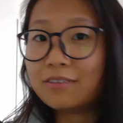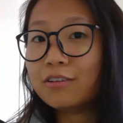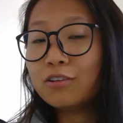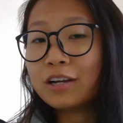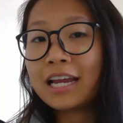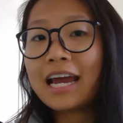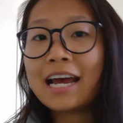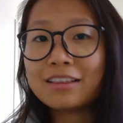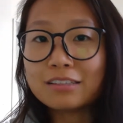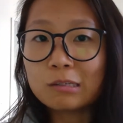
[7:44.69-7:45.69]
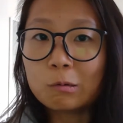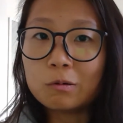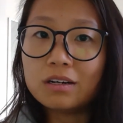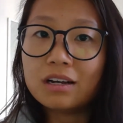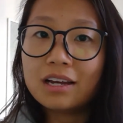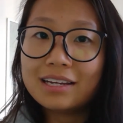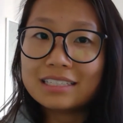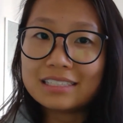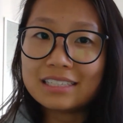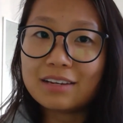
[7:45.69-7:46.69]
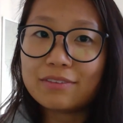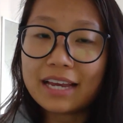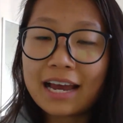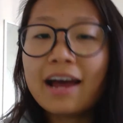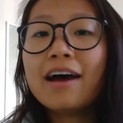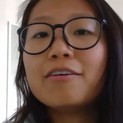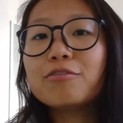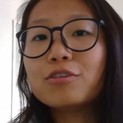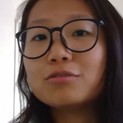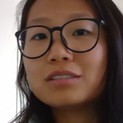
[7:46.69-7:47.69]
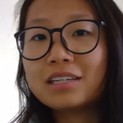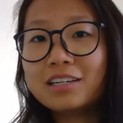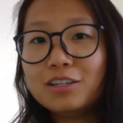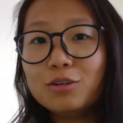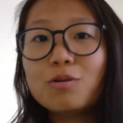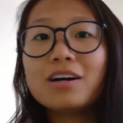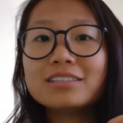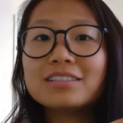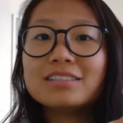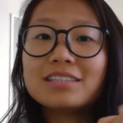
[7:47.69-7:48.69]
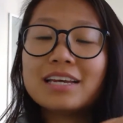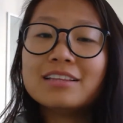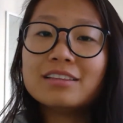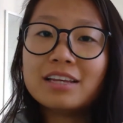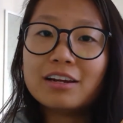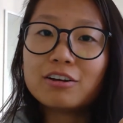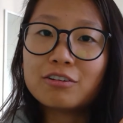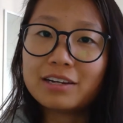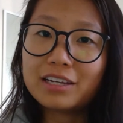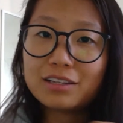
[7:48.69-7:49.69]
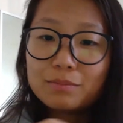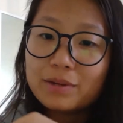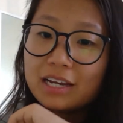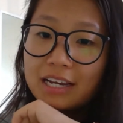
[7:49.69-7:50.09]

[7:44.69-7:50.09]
look at the school to see if they have those nuances in their curriculum.